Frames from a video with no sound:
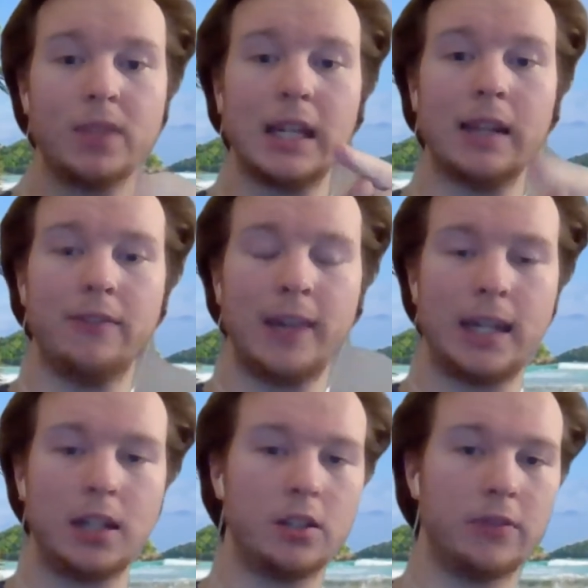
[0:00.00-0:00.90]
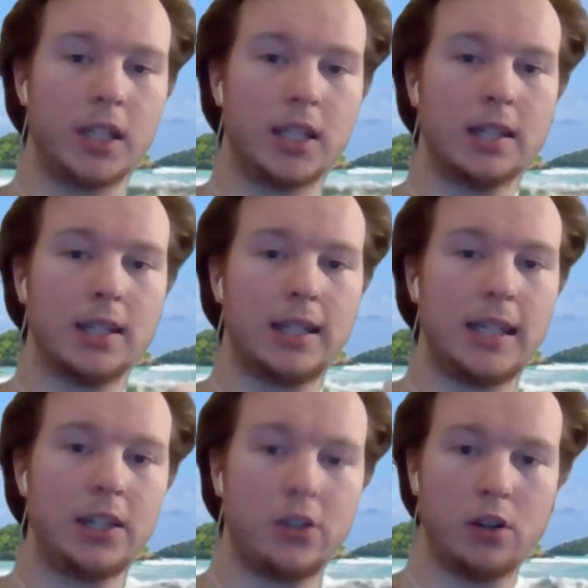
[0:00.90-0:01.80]
The advantage of this as a
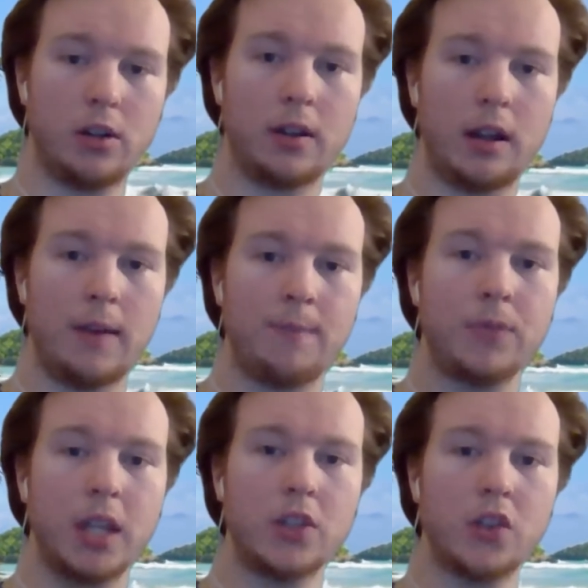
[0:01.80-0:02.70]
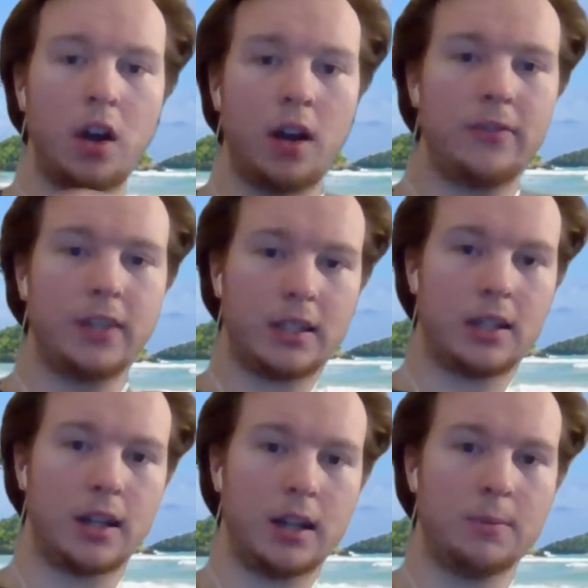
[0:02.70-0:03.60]
teacher is
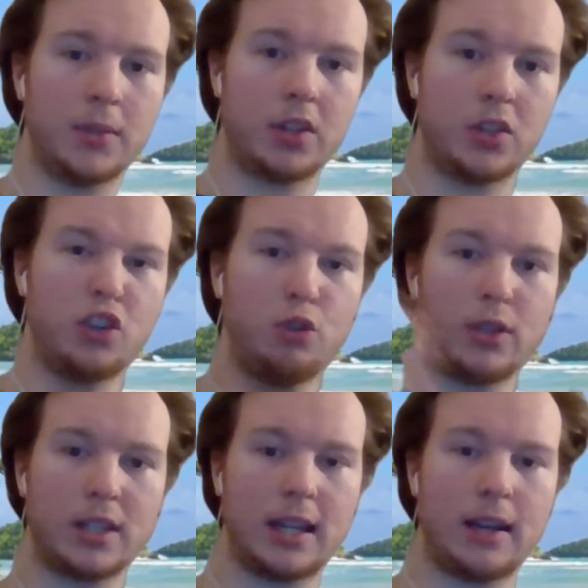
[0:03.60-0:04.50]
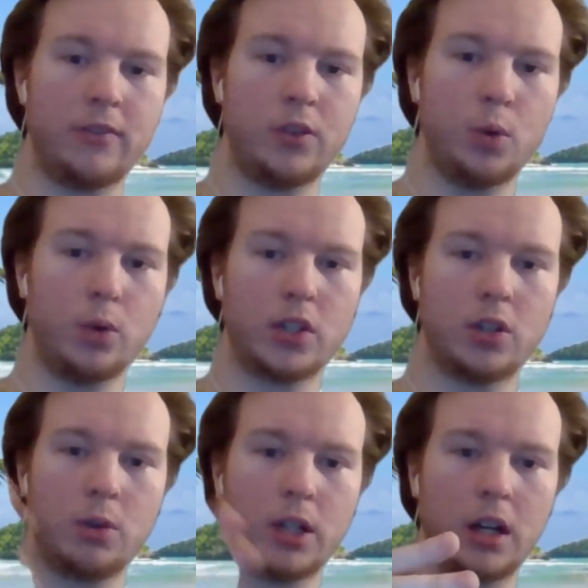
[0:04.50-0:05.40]
oftentimes students have noise
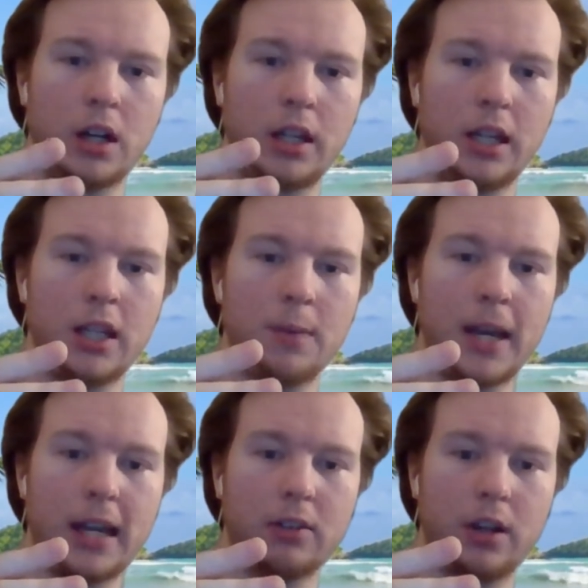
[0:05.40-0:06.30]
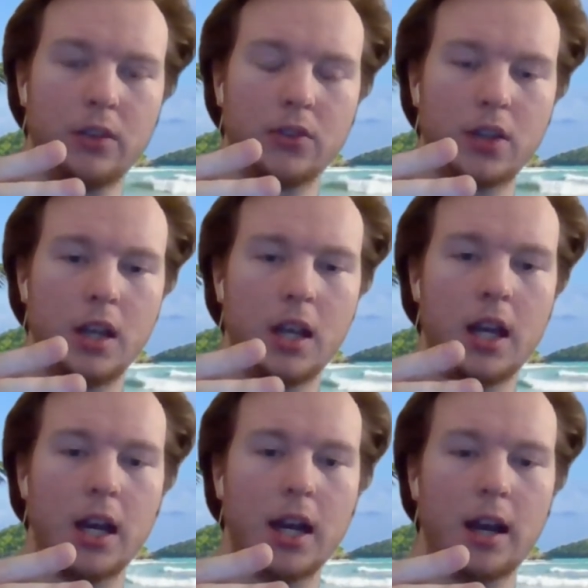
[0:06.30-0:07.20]
going on in the backgrounds.
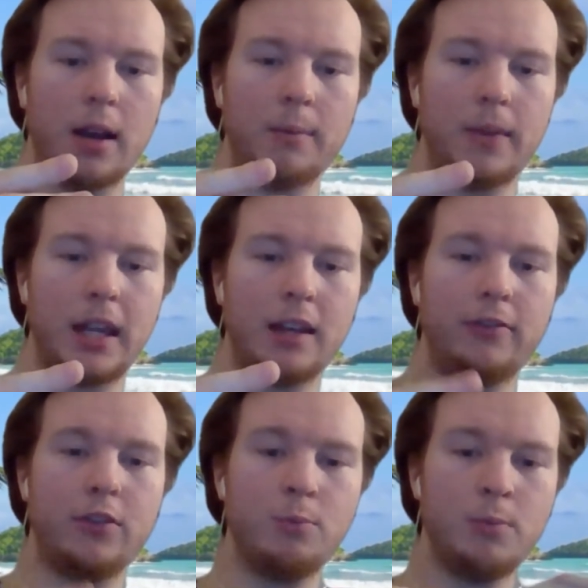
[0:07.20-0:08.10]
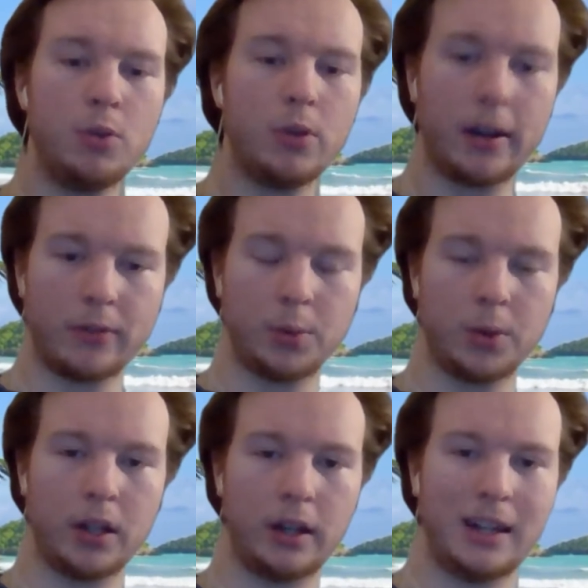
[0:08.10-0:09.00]
And if you mute
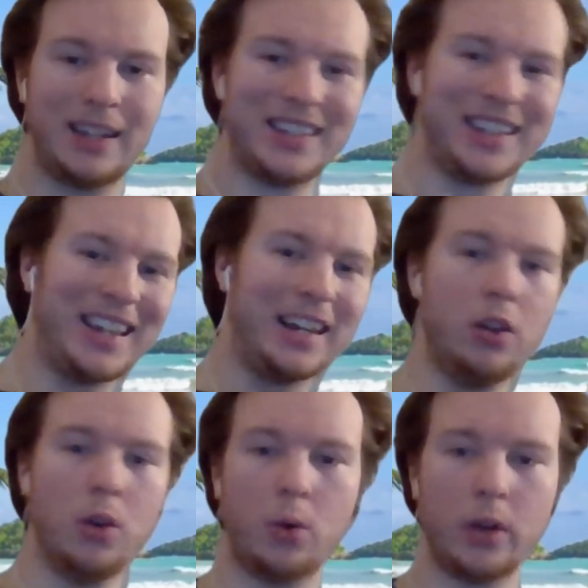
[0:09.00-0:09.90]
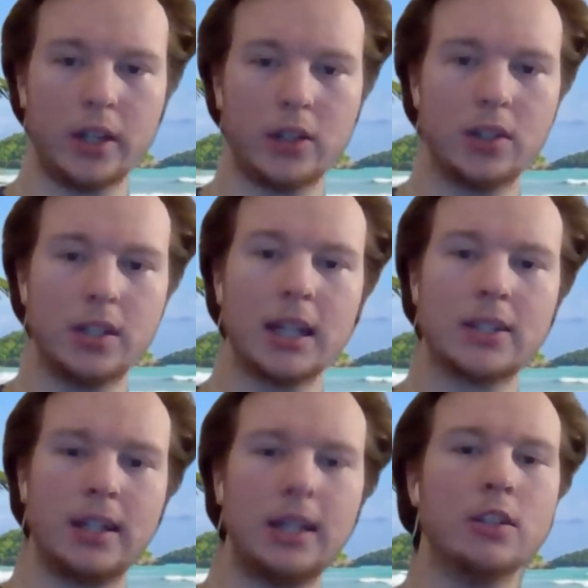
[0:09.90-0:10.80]
everyone, then that noise
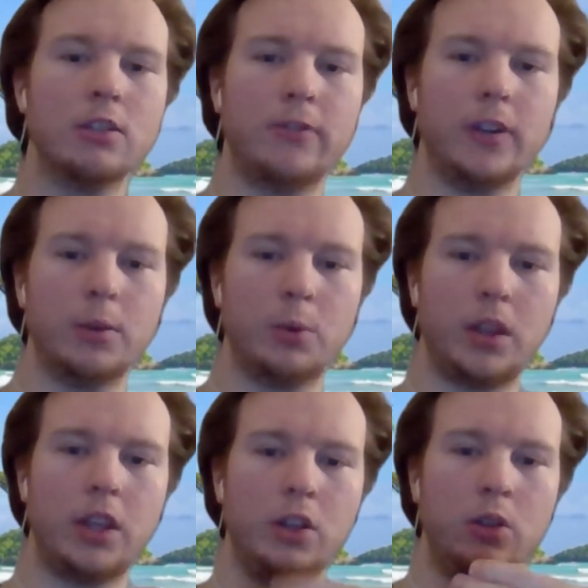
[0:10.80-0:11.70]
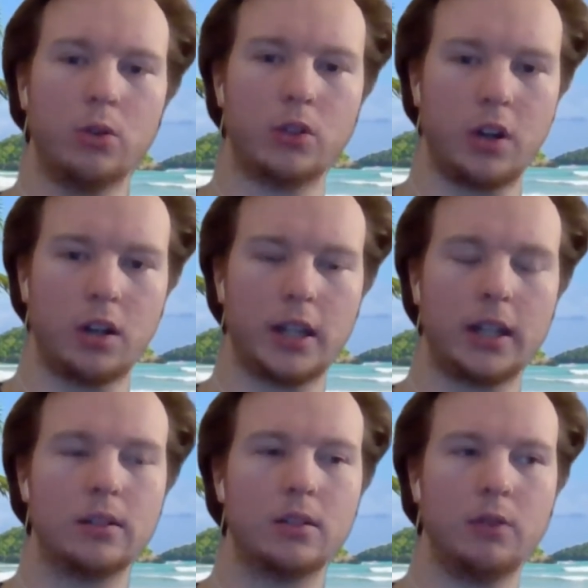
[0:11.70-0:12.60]
doesn't interfere with your talking,
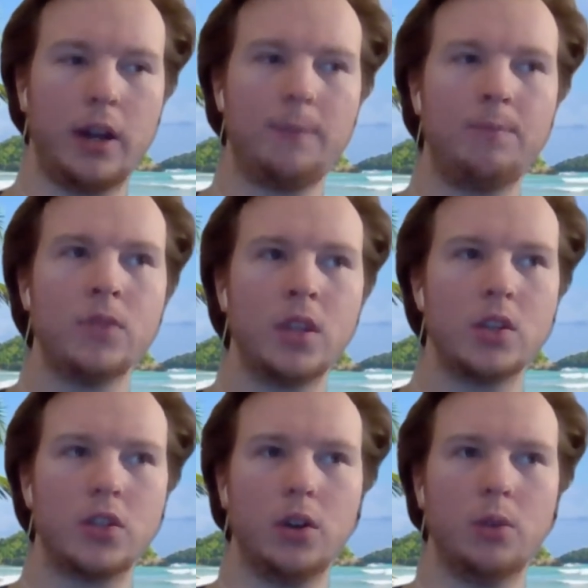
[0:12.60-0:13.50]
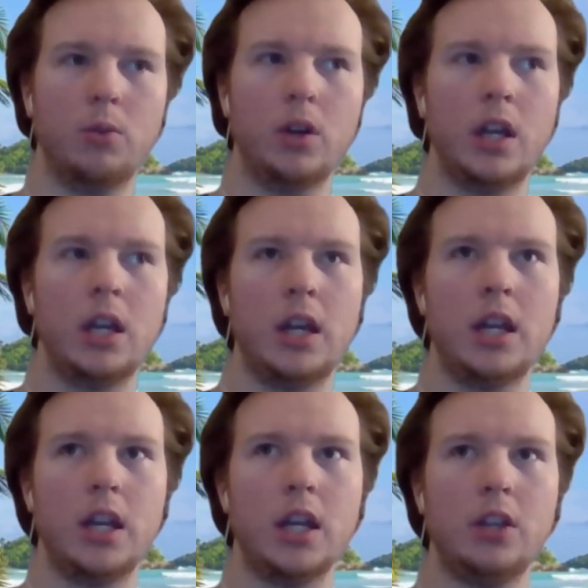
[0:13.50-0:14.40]
right? So
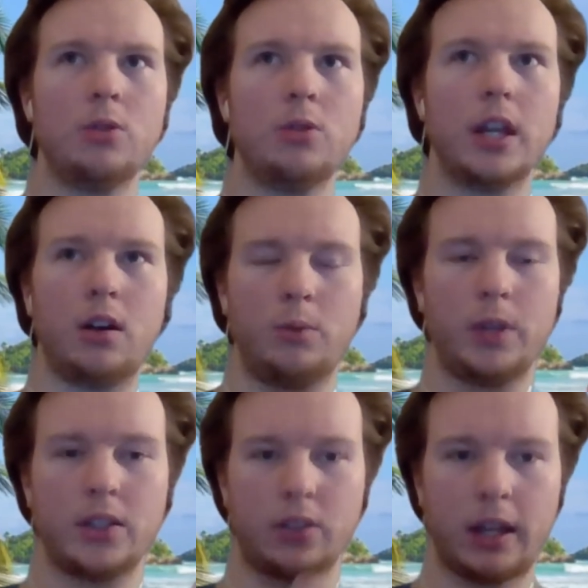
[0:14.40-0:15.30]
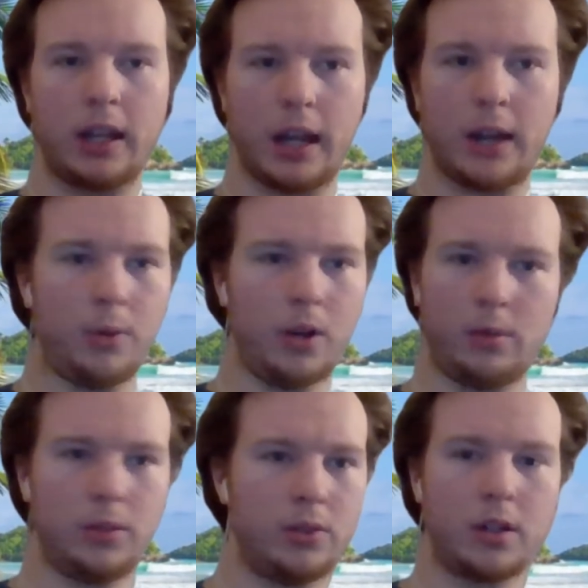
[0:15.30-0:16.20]
you can always I would
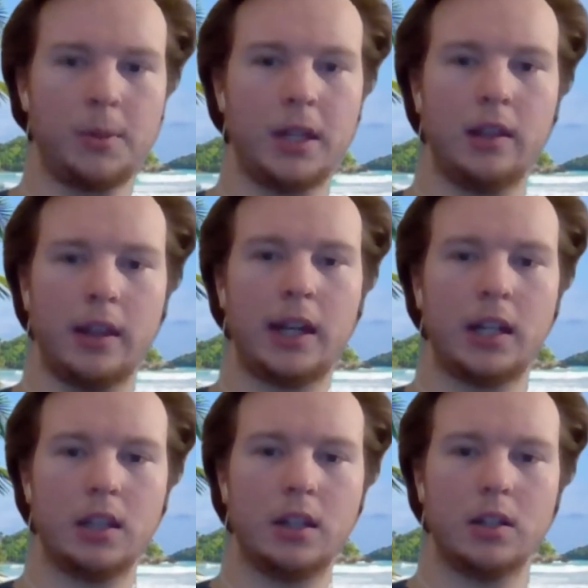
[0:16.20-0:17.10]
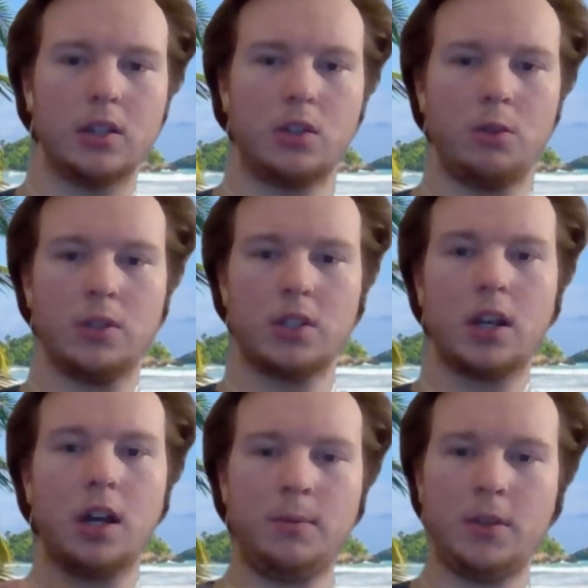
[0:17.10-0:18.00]
always recommend letting the students
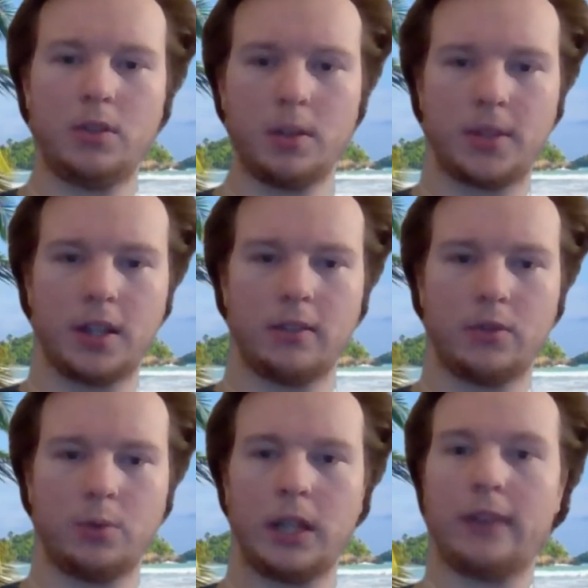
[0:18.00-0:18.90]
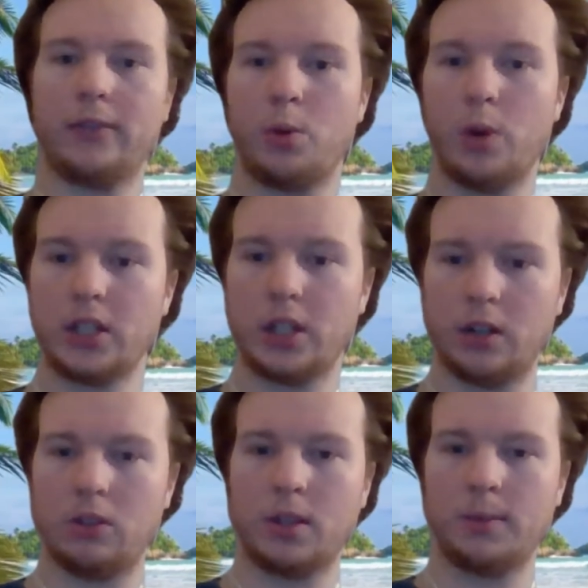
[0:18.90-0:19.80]
unmute themselves when they have a
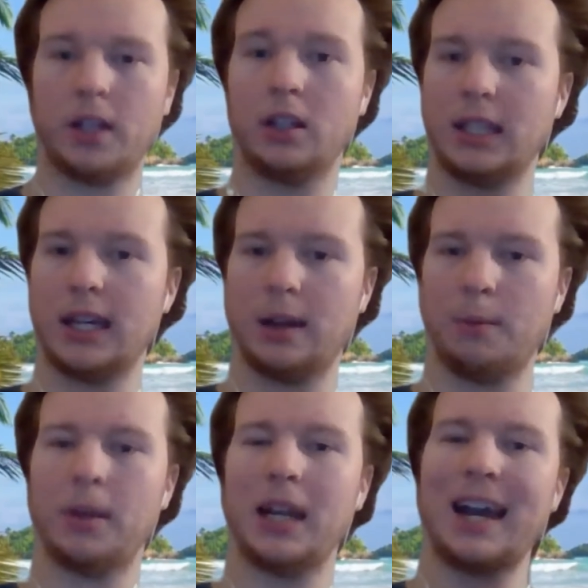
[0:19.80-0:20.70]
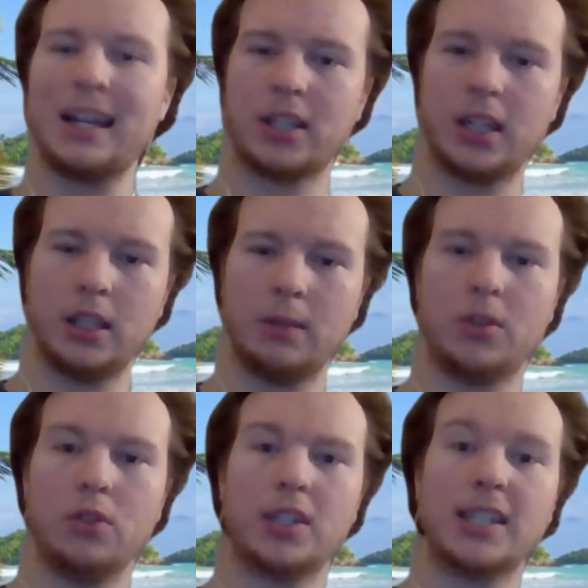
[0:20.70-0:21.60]
question or something like that, but asking them
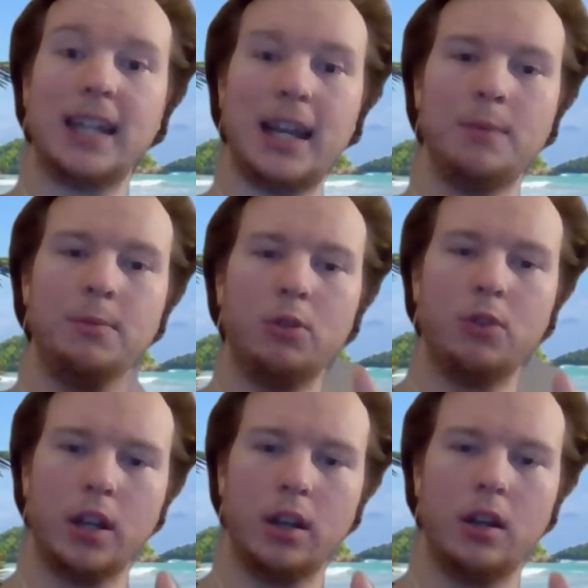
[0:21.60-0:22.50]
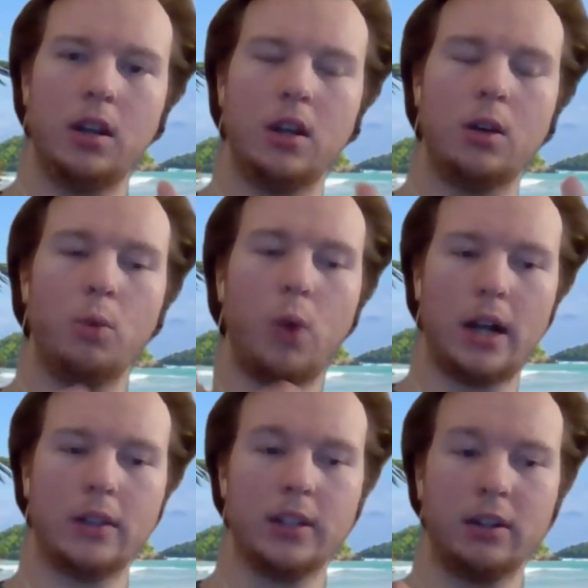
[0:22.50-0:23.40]
to stay muted
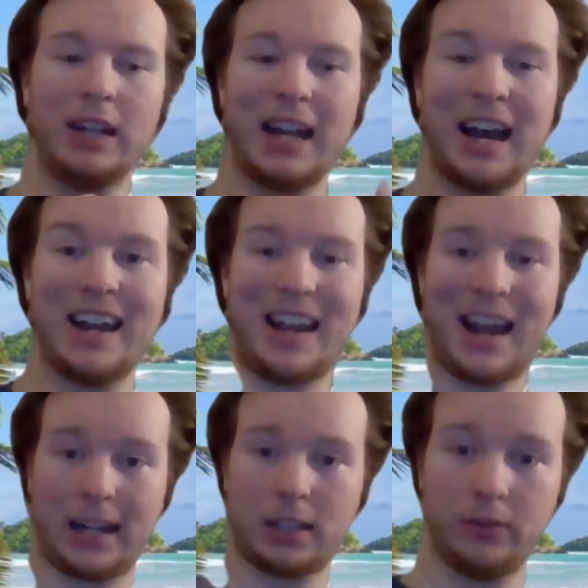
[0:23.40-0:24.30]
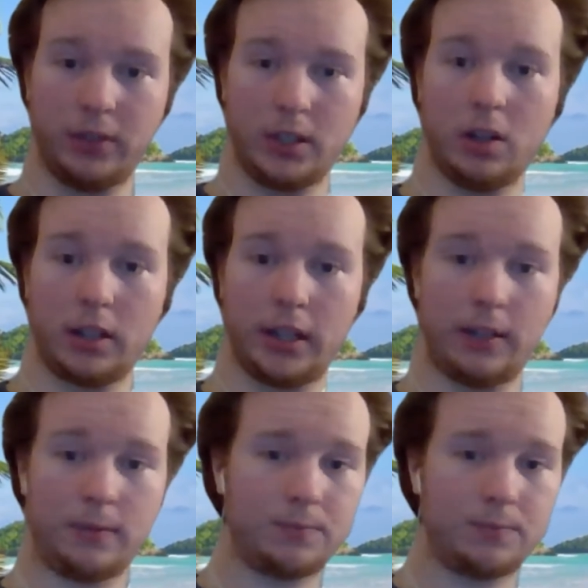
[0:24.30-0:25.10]
while they're not actively talking.